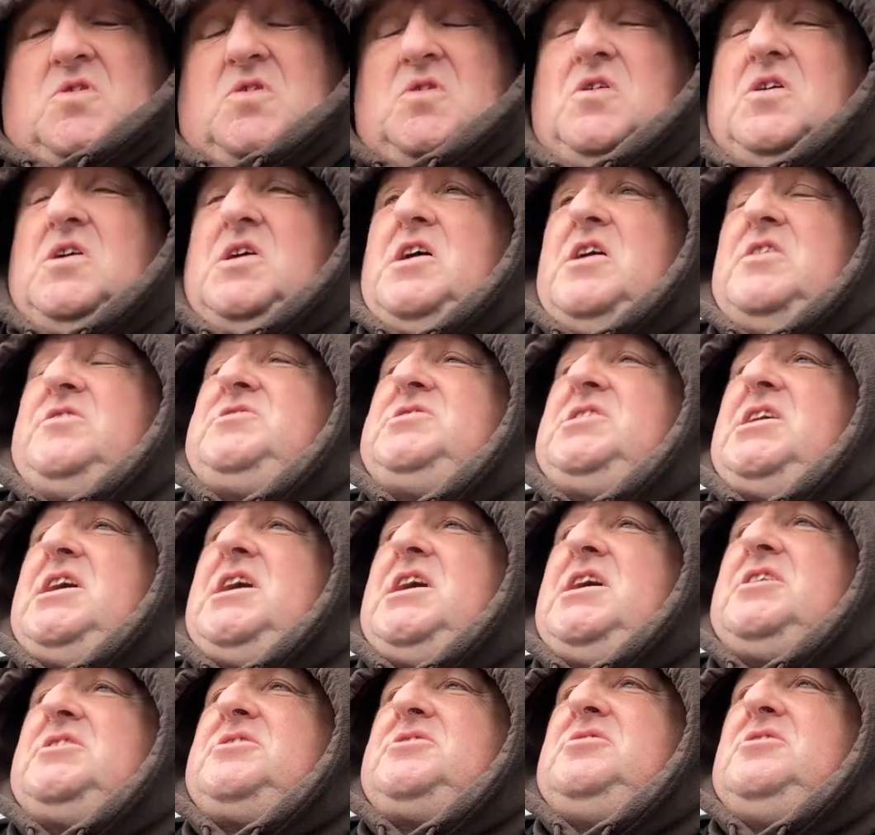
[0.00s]
Yeah, shout
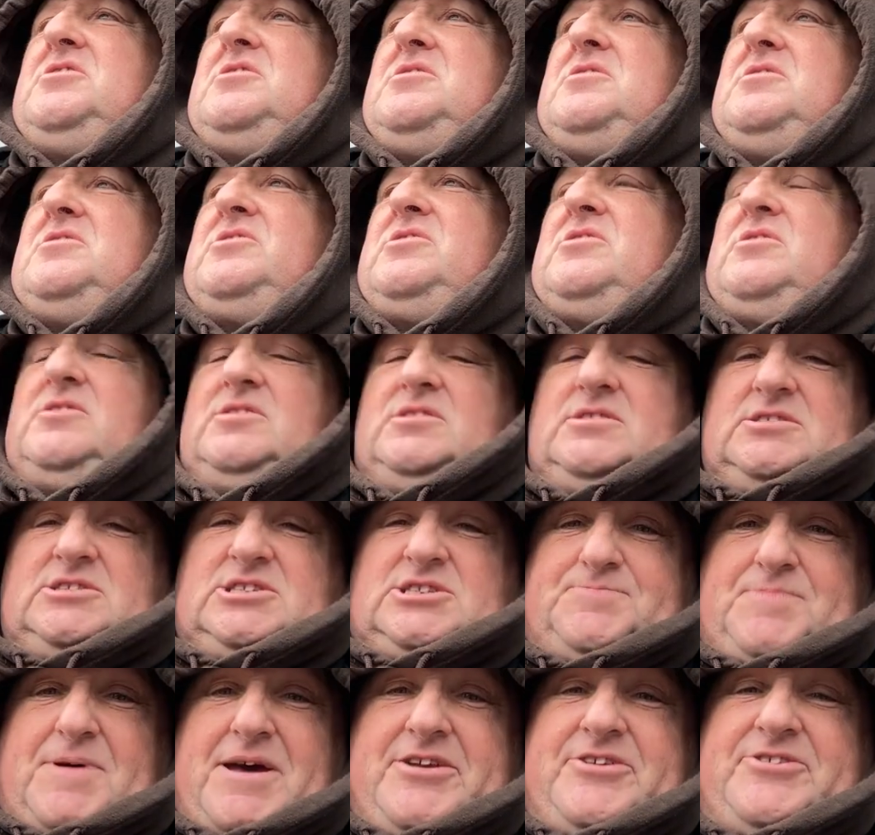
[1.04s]
out to
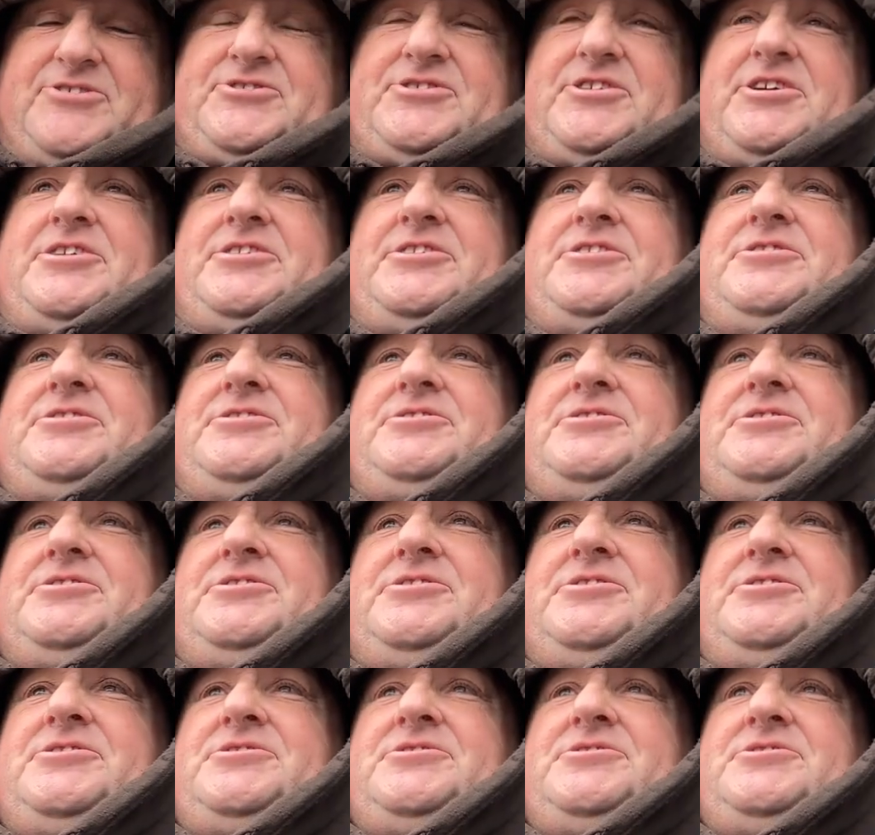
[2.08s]
Spencer.
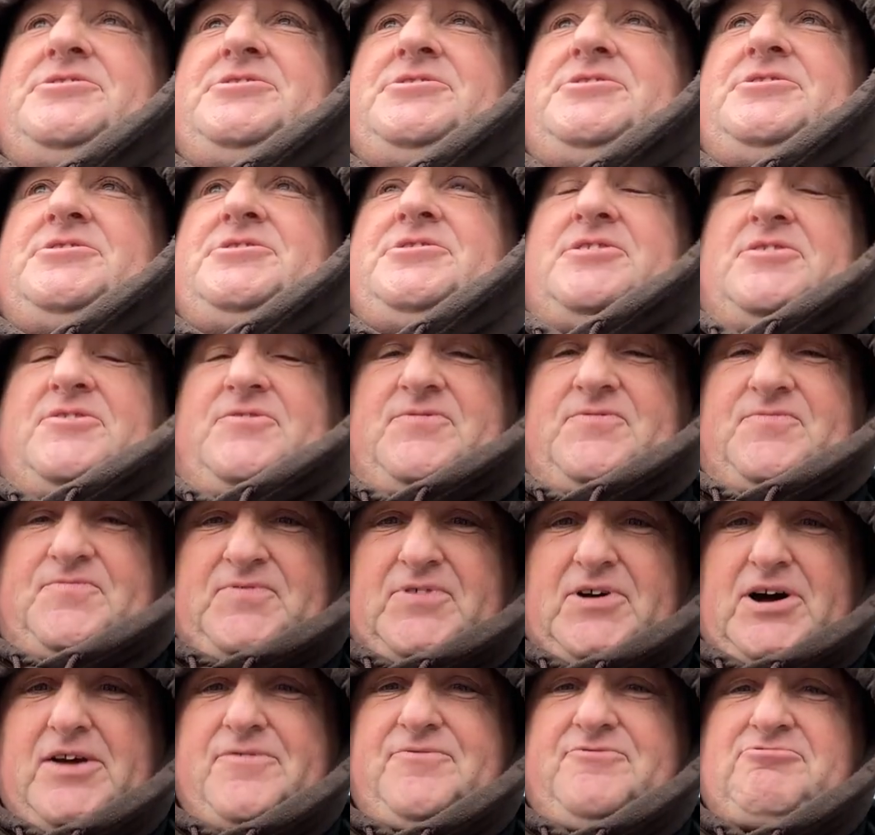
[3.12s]

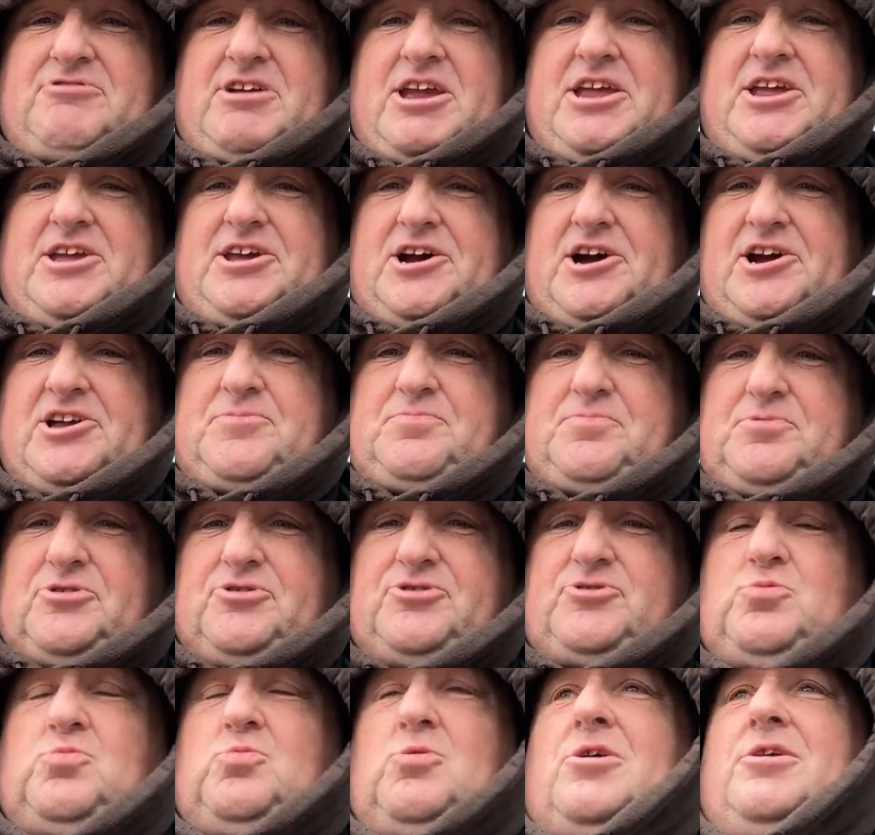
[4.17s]
Five great guys
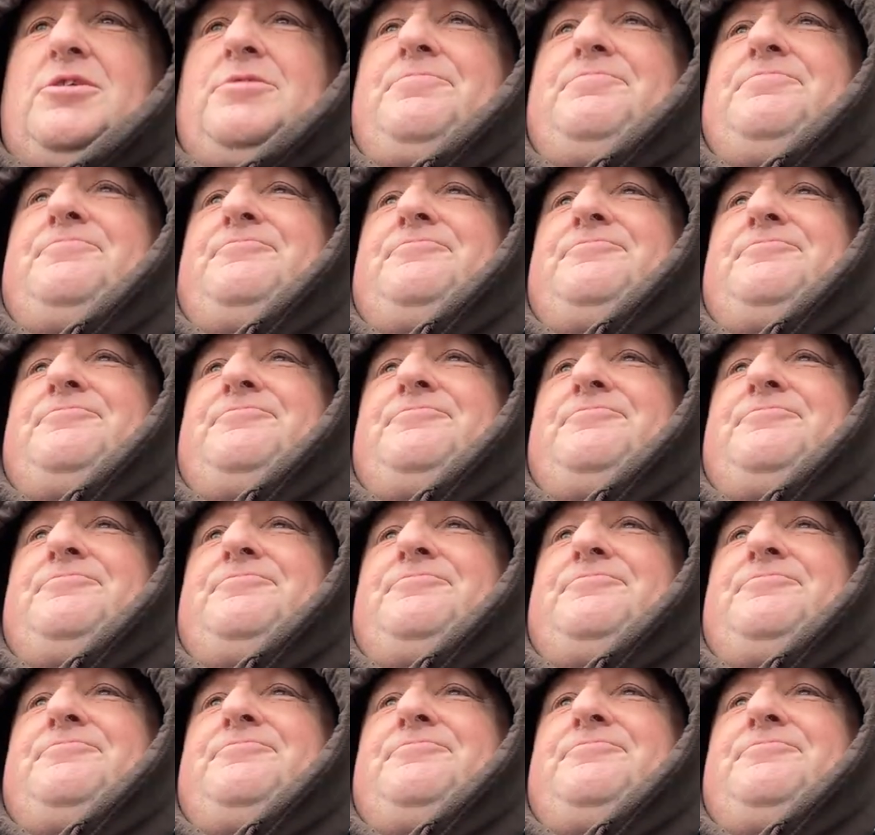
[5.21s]
plus one.